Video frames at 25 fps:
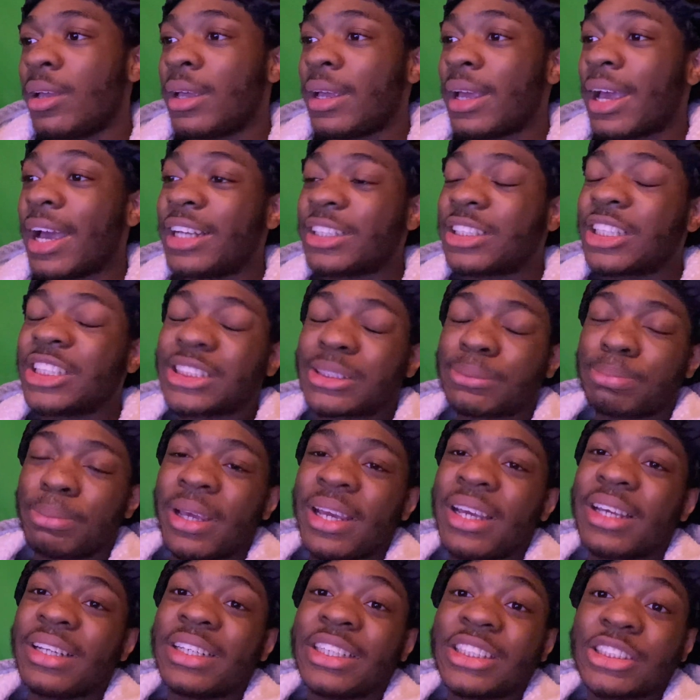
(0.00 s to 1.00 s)
as I'm
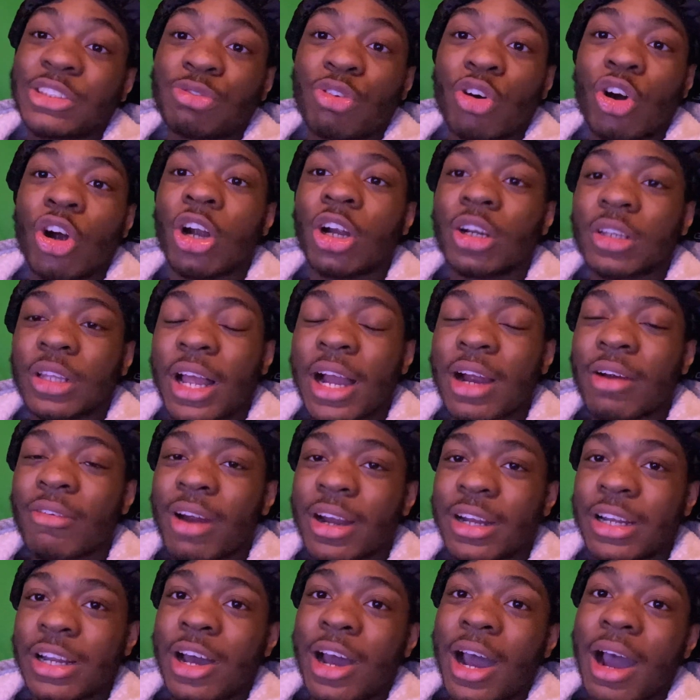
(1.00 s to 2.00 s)
speaking. It's four o'clock
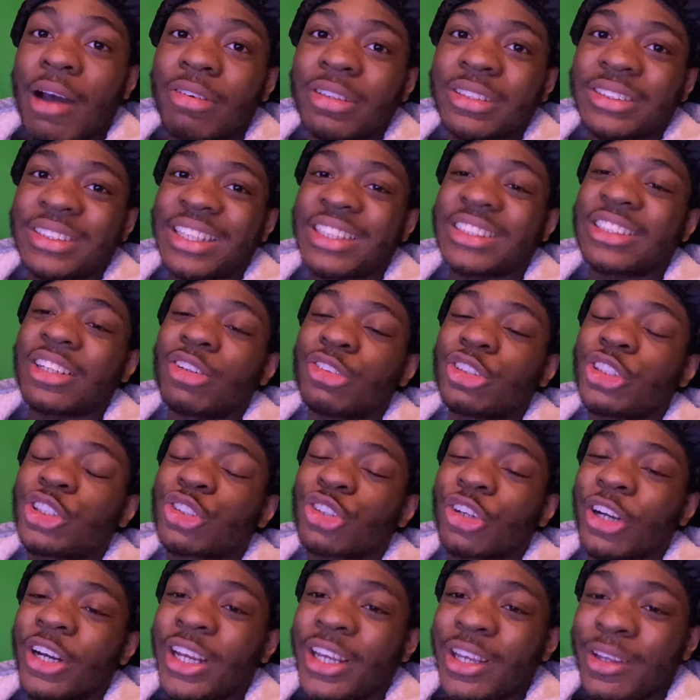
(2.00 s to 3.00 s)
right now. I was just on
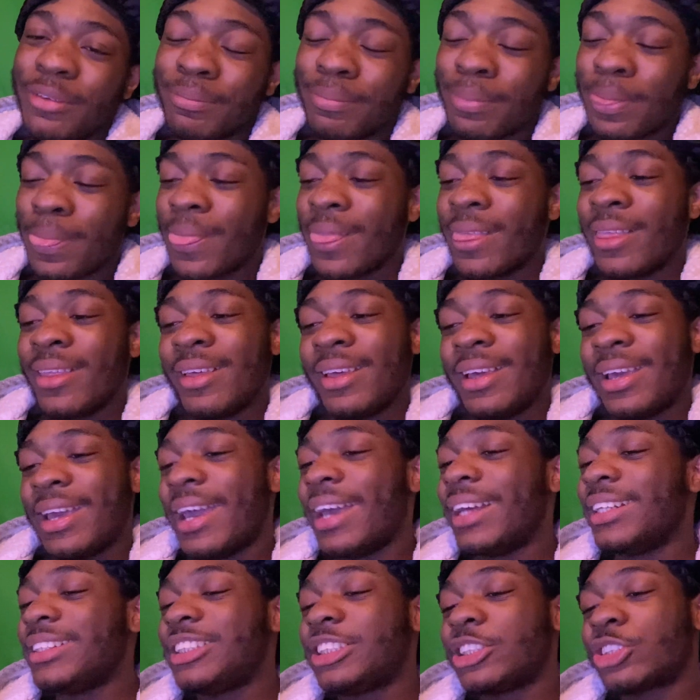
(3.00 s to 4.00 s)
stream,
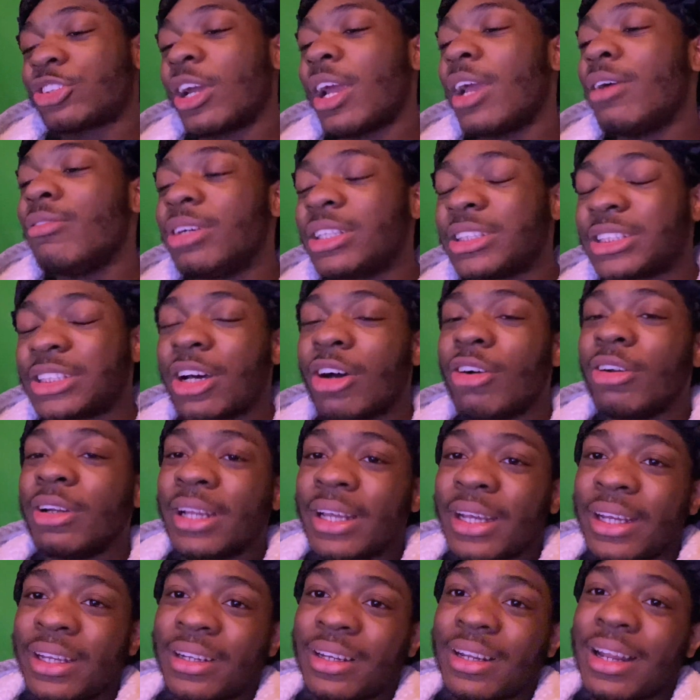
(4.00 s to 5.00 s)
and stream was so
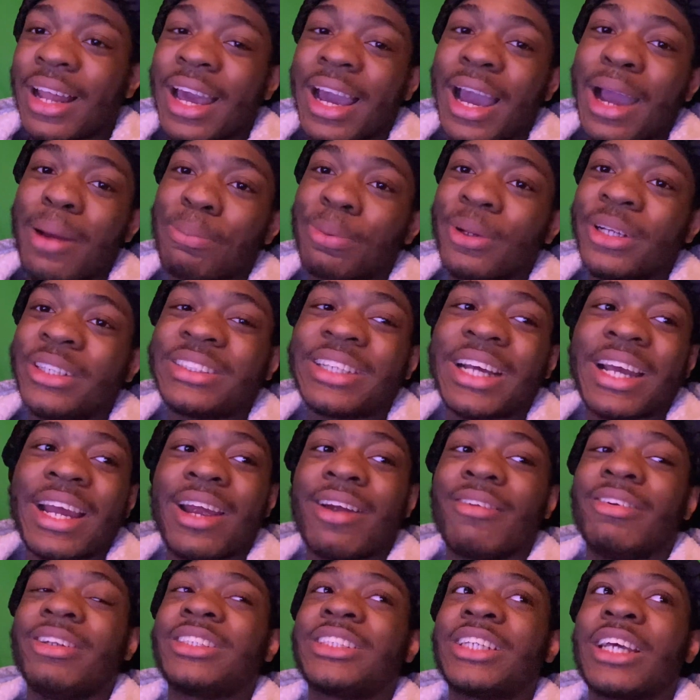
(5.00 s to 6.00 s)
lit. Like I appreciate
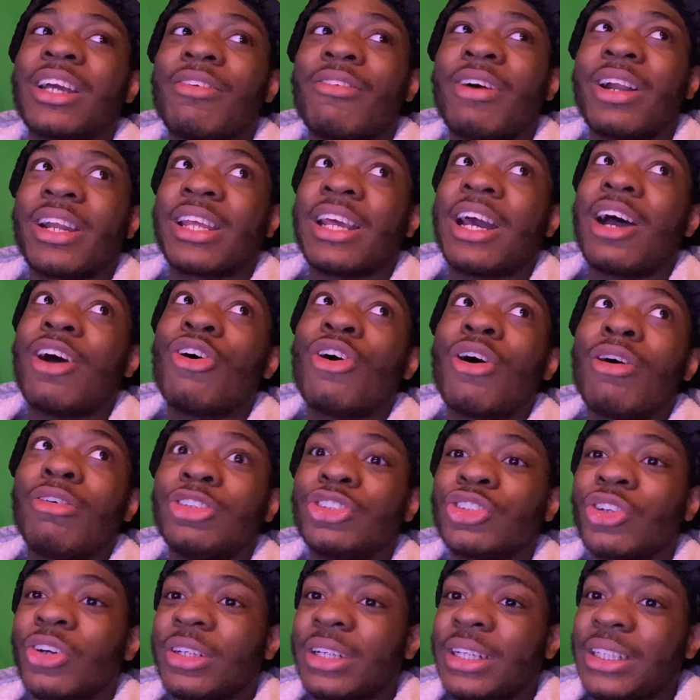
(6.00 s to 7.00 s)
every single one of y'all who whoever
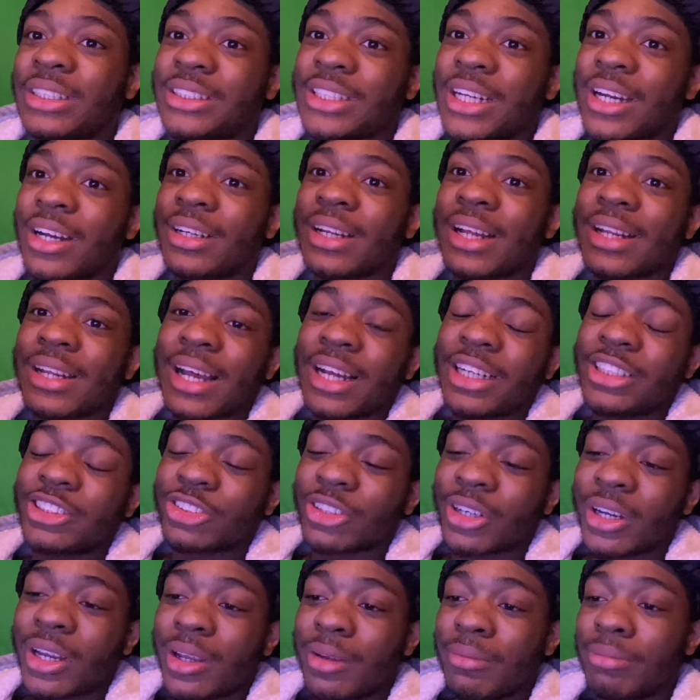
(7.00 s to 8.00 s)
joined this Saturday night
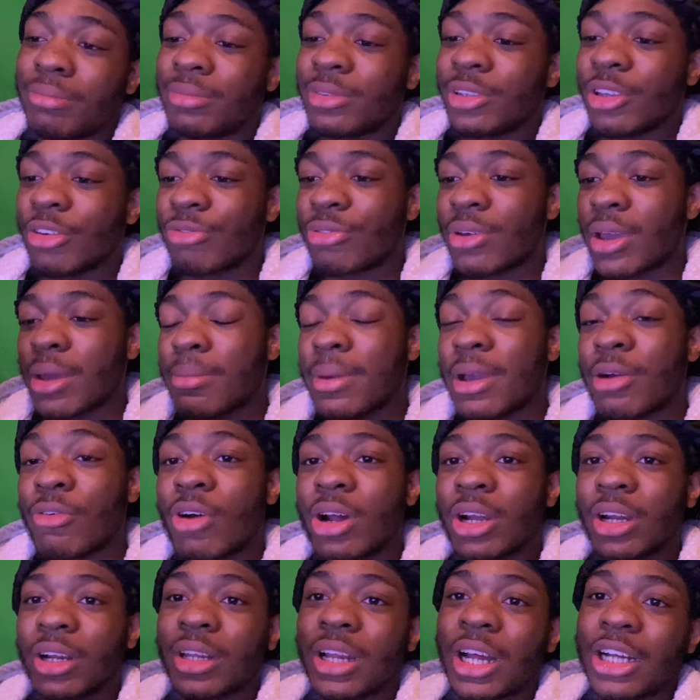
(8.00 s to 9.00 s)
stream. You feel me? At
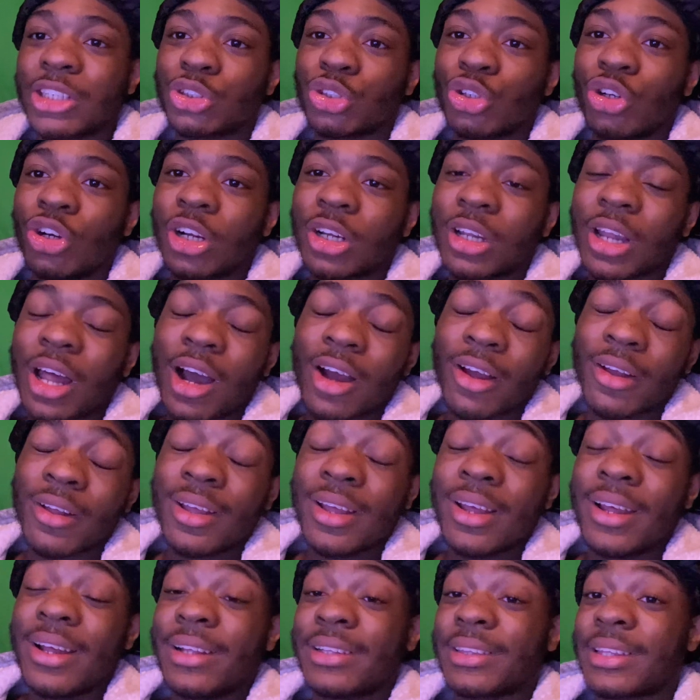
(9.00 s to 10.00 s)
one o'clock, two o'clock.
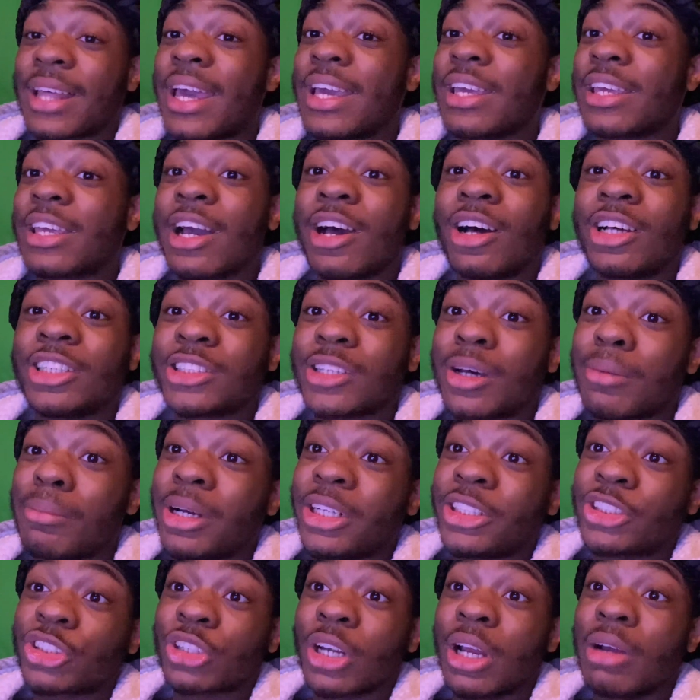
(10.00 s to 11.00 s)
Thank y'all so
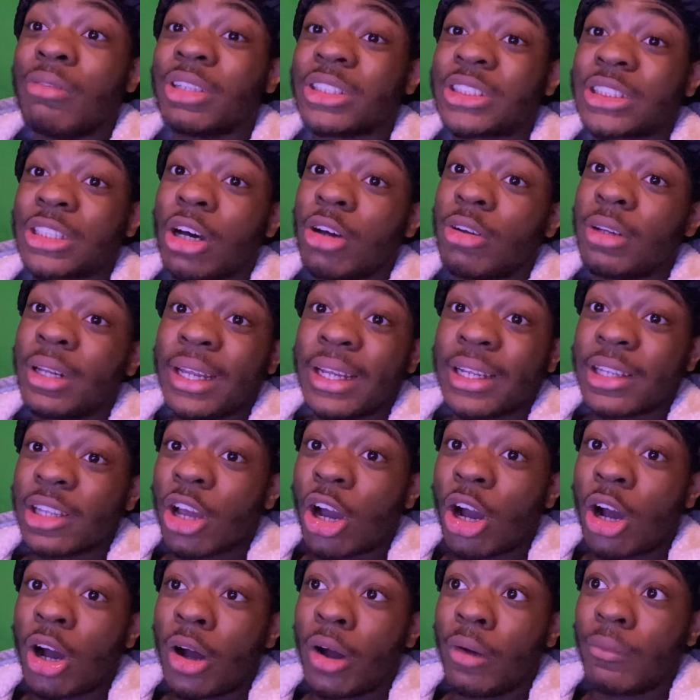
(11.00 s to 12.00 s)
much. Stream was so lit,
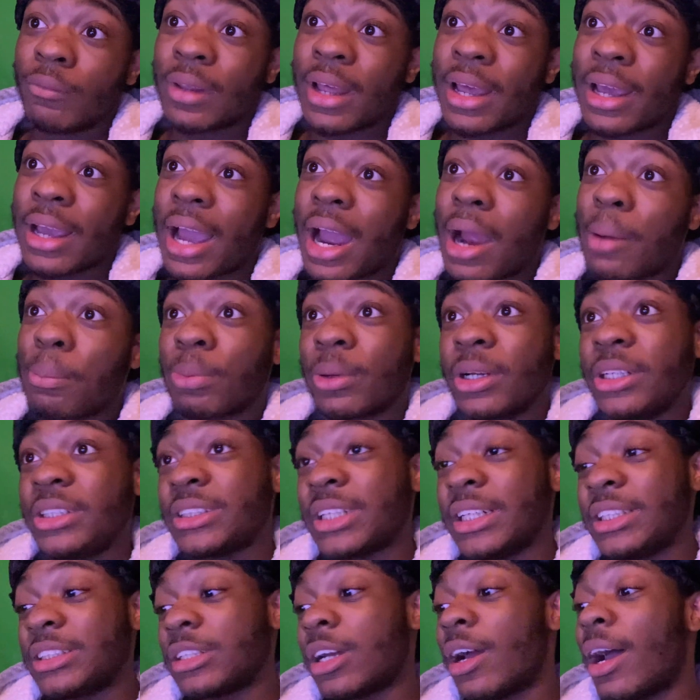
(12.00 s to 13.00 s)
y'all. Like I
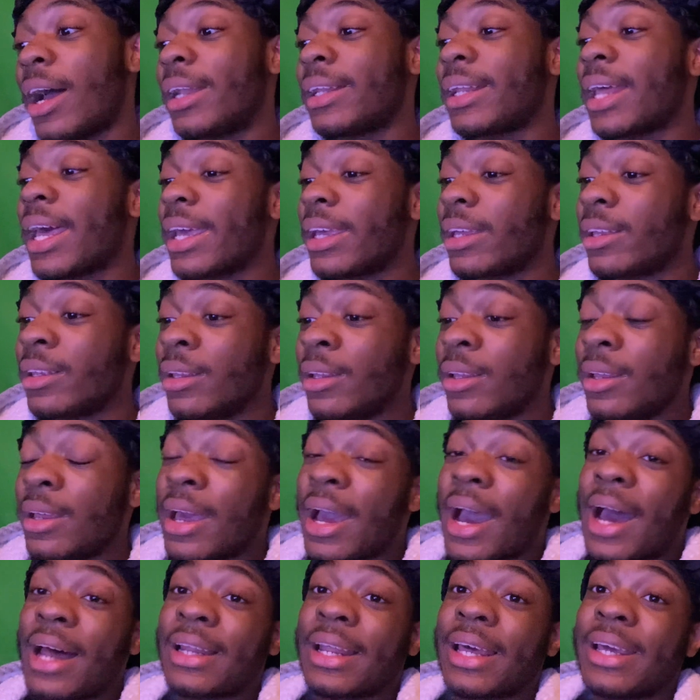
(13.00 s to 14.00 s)
appreciate y'all. I like
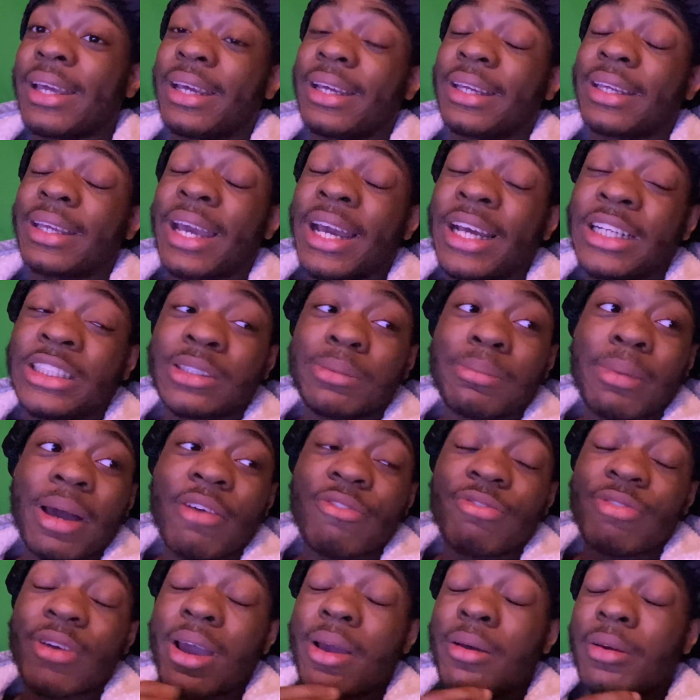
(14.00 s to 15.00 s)
I like engaging my
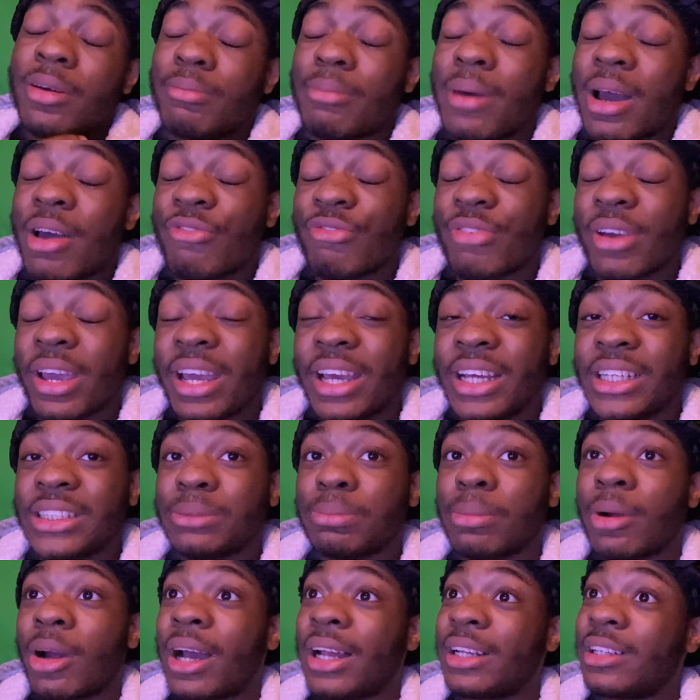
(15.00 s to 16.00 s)
fa my fans,
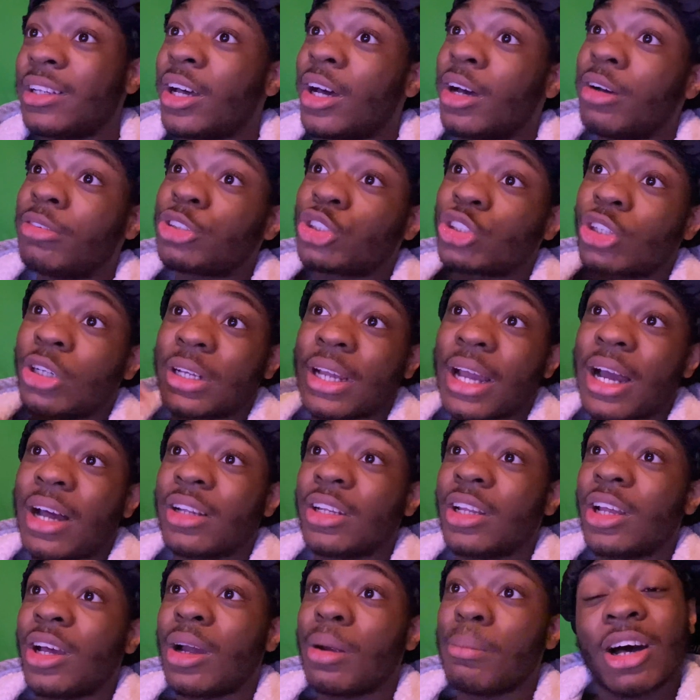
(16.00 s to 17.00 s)
bro. I love showing y'all
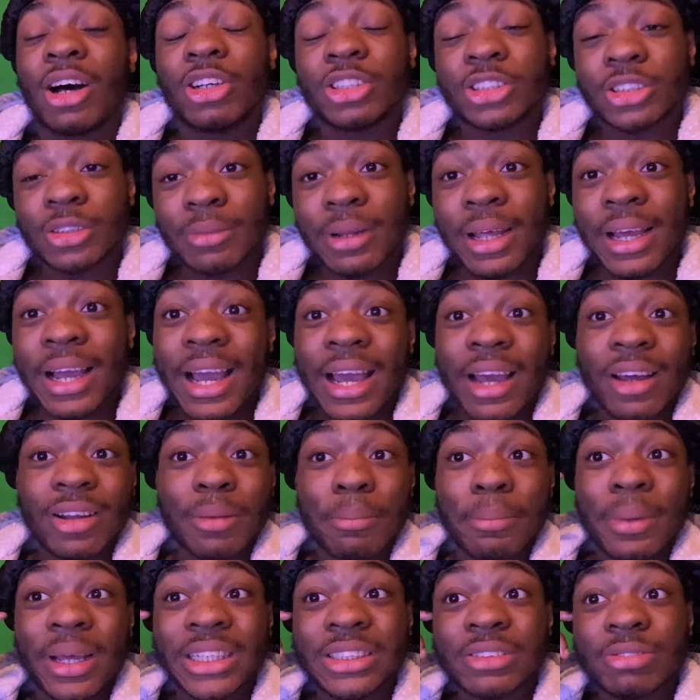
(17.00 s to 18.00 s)
love. Awesome. Like I have the
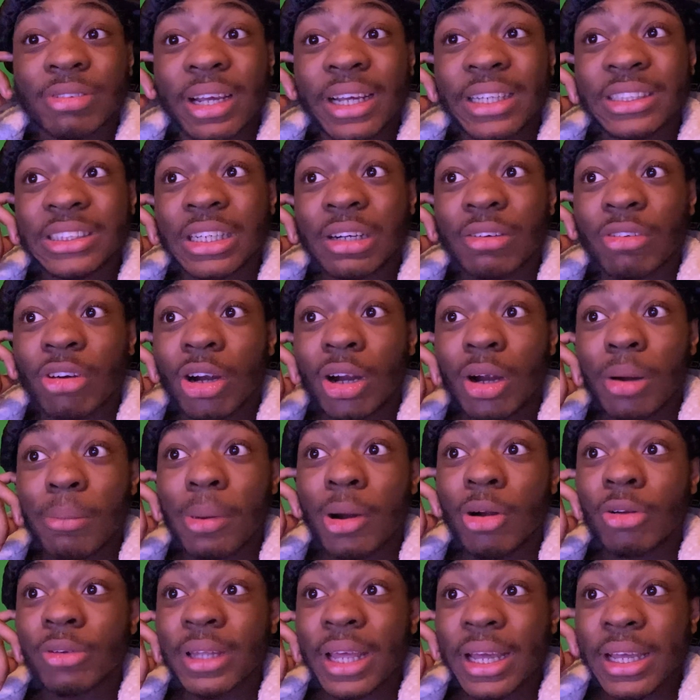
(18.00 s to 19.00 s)
best fans in the world,
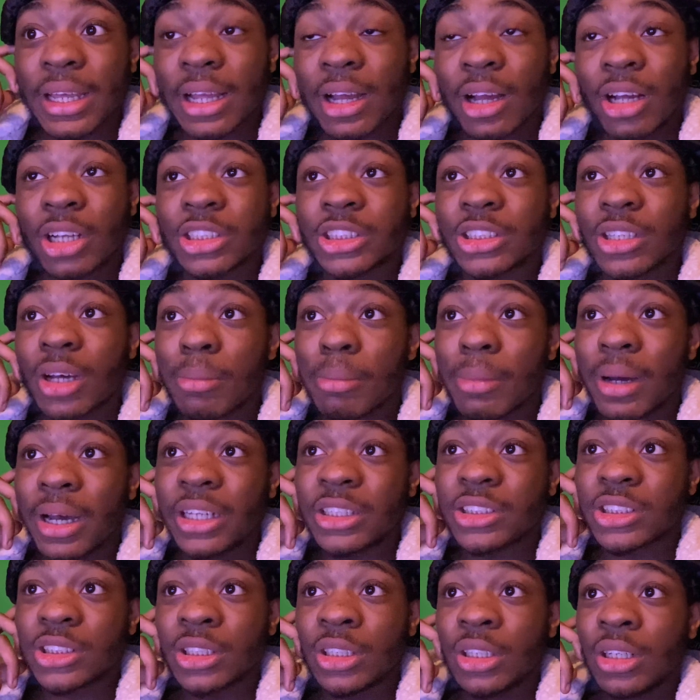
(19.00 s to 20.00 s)
bro. Thank y'all so much.